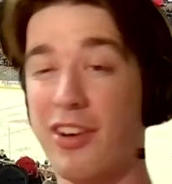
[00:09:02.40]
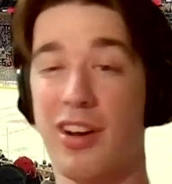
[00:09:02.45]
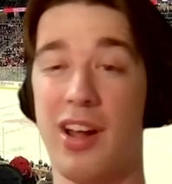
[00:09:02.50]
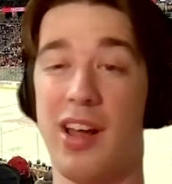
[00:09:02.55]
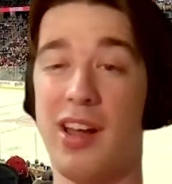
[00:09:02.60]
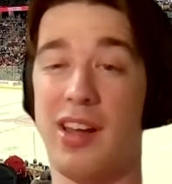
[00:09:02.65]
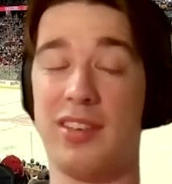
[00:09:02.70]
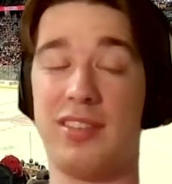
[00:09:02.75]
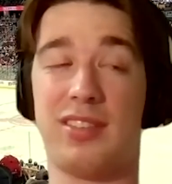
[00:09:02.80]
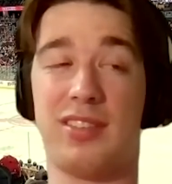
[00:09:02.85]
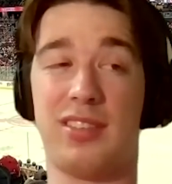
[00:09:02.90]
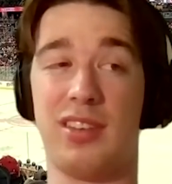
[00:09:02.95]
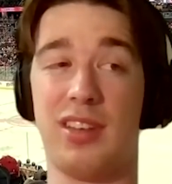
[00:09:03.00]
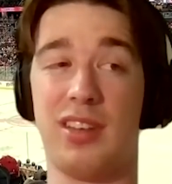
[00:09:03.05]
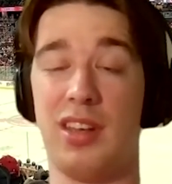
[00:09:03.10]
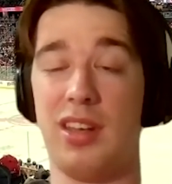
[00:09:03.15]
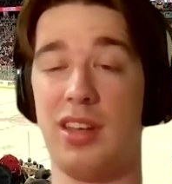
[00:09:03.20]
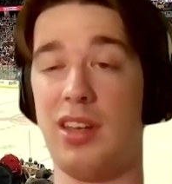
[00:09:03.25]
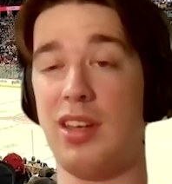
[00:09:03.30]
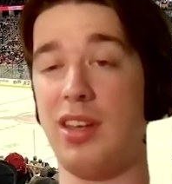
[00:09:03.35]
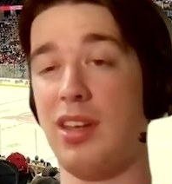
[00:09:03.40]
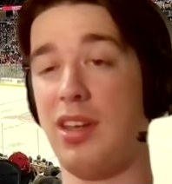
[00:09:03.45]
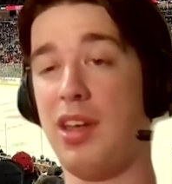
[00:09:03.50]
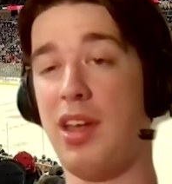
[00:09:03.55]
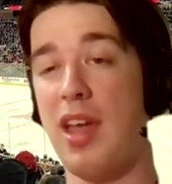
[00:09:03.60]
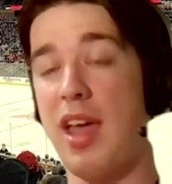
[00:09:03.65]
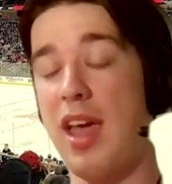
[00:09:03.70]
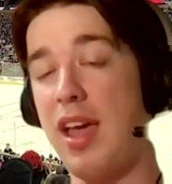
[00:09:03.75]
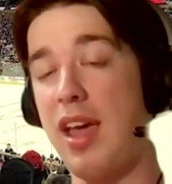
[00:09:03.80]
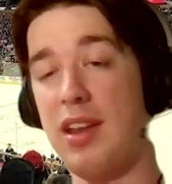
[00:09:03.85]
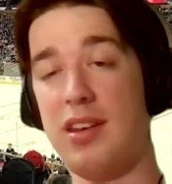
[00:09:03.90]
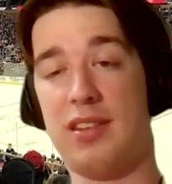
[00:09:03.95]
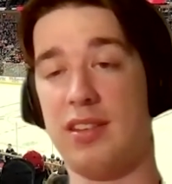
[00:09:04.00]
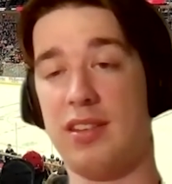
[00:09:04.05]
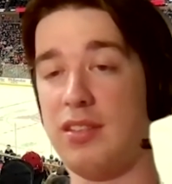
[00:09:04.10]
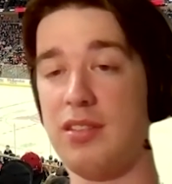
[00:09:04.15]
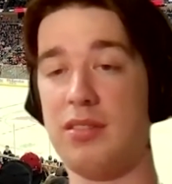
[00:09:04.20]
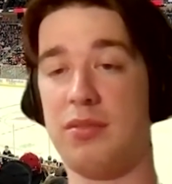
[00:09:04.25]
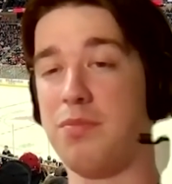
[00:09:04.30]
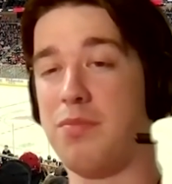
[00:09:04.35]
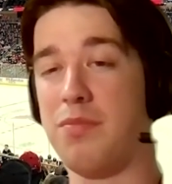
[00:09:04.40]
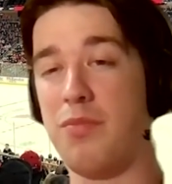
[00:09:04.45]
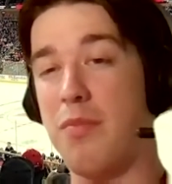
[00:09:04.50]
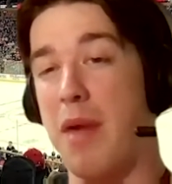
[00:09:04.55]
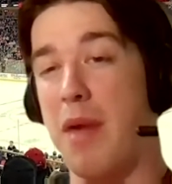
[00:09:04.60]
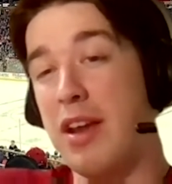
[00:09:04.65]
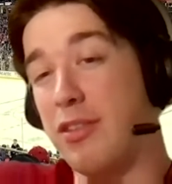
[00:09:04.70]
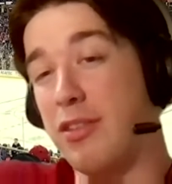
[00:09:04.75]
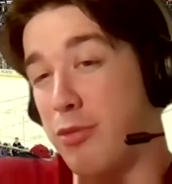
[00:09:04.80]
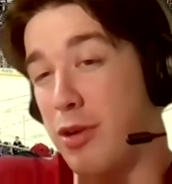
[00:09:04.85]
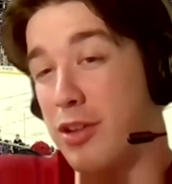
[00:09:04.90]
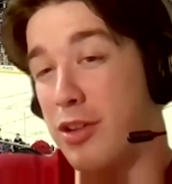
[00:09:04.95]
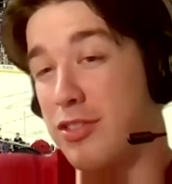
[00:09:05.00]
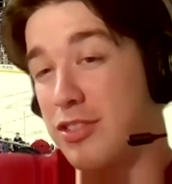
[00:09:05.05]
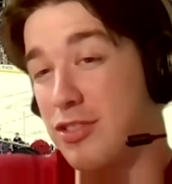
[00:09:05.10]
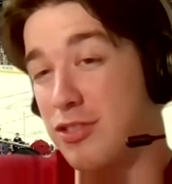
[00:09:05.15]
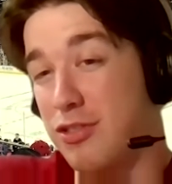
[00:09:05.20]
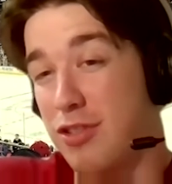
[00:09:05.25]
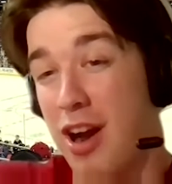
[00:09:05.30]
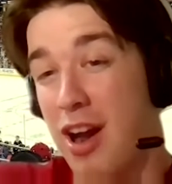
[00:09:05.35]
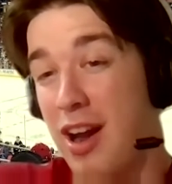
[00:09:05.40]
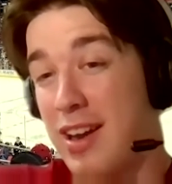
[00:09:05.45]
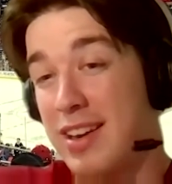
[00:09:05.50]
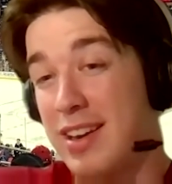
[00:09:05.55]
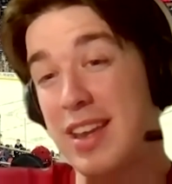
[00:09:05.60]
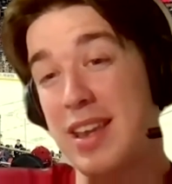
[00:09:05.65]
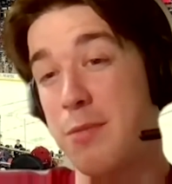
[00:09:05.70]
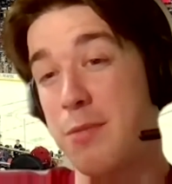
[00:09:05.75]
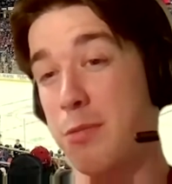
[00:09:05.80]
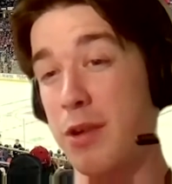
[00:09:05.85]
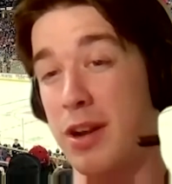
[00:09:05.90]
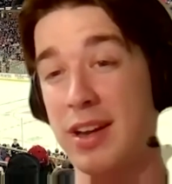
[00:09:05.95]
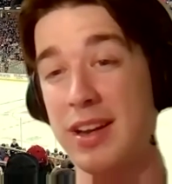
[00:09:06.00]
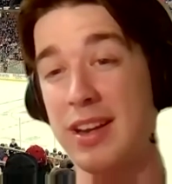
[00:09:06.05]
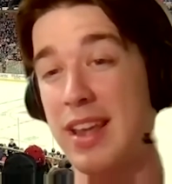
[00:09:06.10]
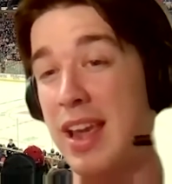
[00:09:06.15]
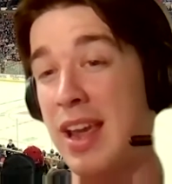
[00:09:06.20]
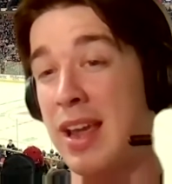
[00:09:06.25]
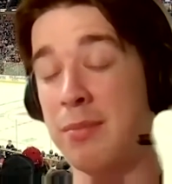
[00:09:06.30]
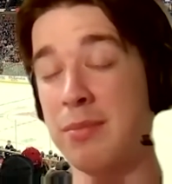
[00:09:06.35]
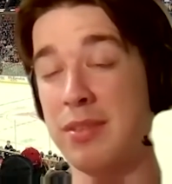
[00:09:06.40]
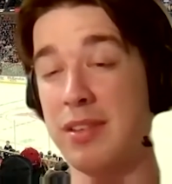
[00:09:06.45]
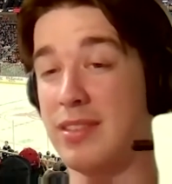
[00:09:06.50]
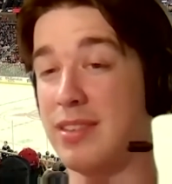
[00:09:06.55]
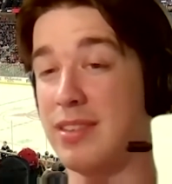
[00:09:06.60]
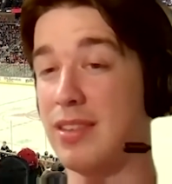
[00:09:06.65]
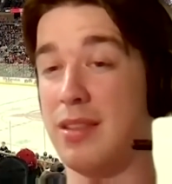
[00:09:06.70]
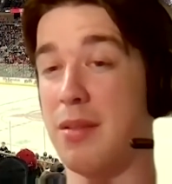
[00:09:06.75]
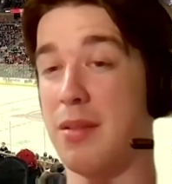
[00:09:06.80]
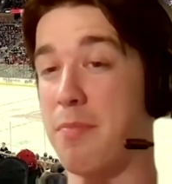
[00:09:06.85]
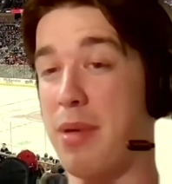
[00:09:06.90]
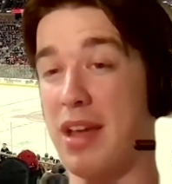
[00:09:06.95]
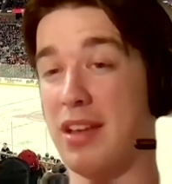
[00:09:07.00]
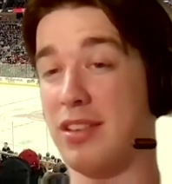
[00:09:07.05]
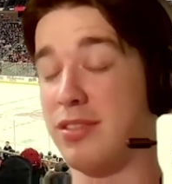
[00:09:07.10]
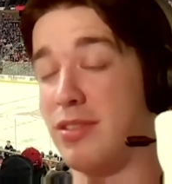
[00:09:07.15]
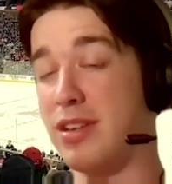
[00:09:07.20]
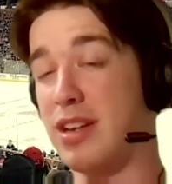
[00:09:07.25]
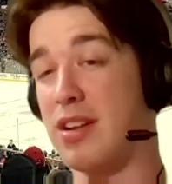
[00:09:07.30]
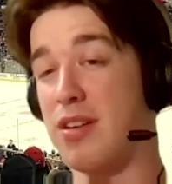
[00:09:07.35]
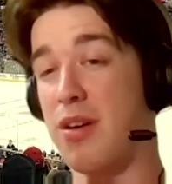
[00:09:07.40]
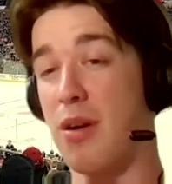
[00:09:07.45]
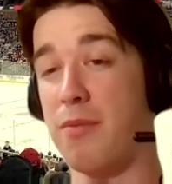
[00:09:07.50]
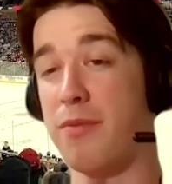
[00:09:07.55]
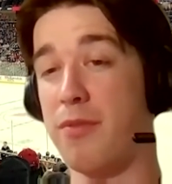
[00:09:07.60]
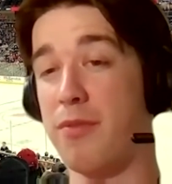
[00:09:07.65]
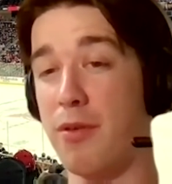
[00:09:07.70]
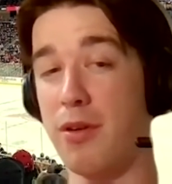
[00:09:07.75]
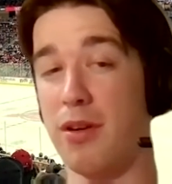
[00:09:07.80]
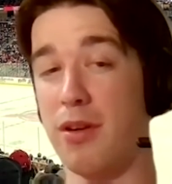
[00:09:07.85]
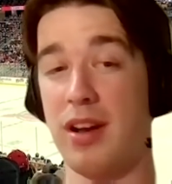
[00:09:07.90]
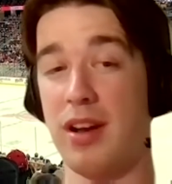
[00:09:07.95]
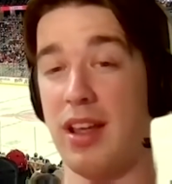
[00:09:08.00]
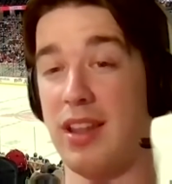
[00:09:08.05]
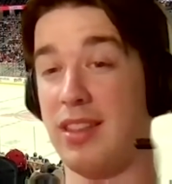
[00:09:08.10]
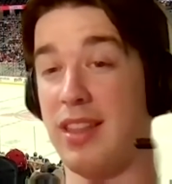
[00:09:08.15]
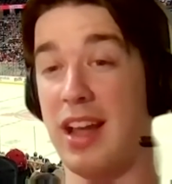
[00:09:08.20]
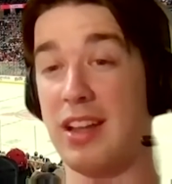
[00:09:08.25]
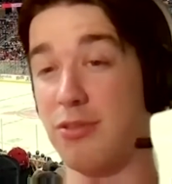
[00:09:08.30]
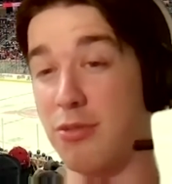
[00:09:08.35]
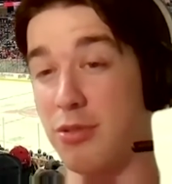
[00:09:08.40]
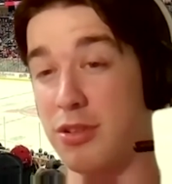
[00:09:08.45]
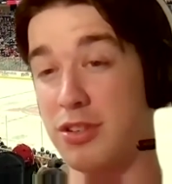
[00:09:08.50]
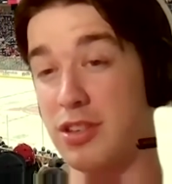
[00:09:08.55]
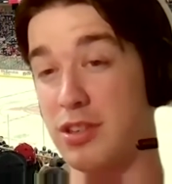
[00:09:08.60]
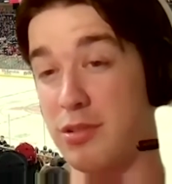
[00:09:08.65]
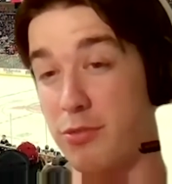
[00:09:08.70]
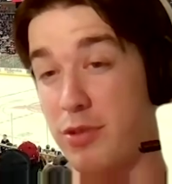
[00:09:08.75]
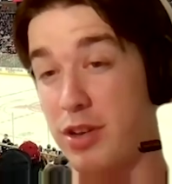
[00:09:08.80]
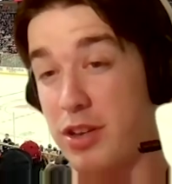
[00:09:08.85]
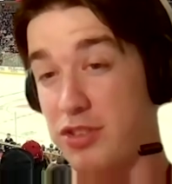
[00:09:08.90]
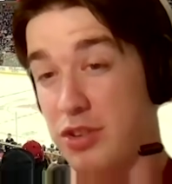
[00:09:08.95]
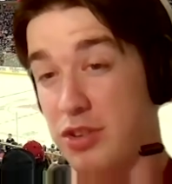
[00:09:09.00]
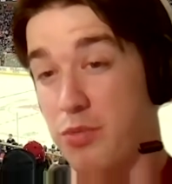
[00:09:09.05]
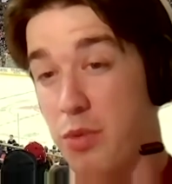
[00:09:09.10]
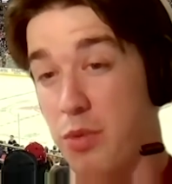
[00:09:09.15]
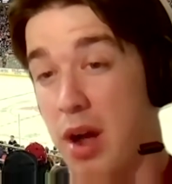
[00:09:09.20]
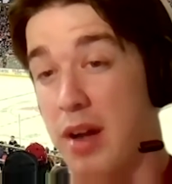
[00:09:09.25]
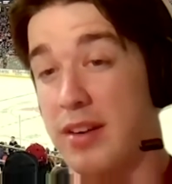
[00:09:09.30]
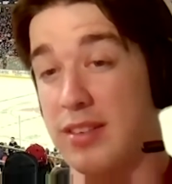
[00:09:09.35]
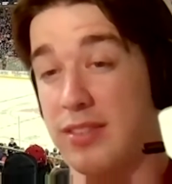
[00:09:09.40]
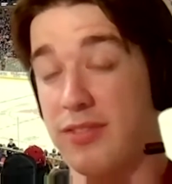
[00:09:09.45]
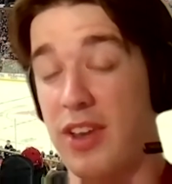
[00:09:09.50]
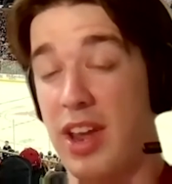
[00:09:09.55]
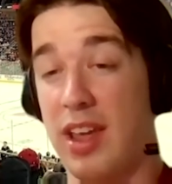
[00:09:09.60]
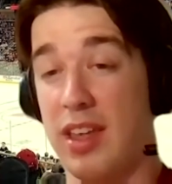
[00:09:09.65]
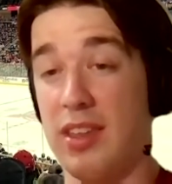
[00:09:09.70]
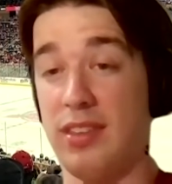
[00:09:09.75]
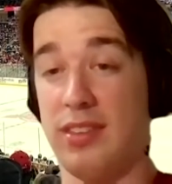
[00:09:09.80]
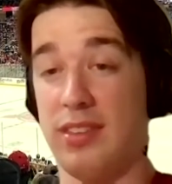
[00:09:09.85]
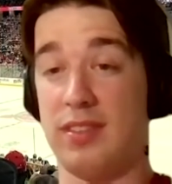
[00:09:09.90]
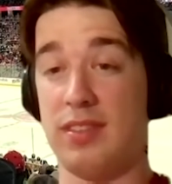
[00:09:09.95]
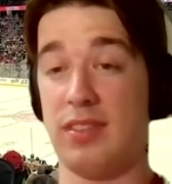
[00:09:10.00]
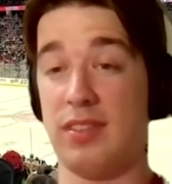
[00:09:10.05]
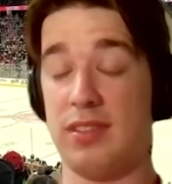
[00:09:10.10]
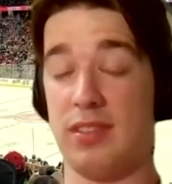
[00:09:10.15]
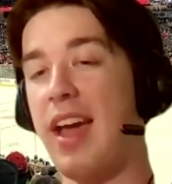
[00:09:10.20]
for us, and might as well just try and keep winning games. It's the best we can hope for, and that's what we should want as fans.